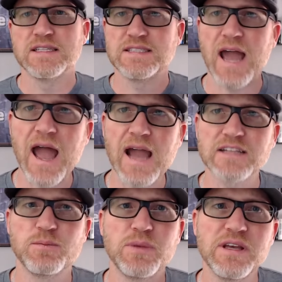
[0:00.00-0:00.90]

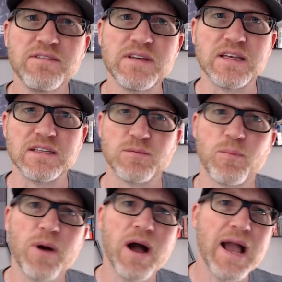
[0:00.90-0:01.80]
tacked bivvies,
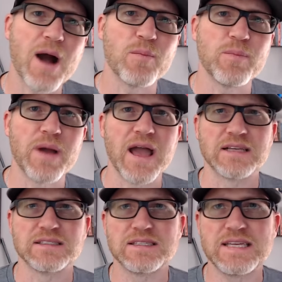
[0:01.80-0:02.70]
bug-out
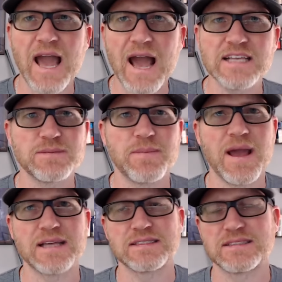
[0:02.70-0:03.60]
bags, gas
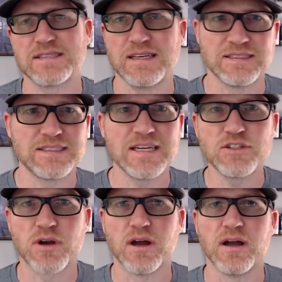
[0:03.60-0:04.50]
masks,
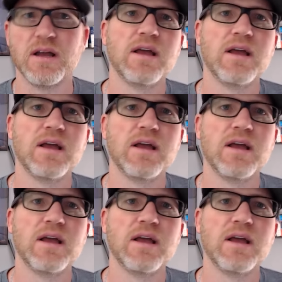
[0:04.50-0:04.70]
etc.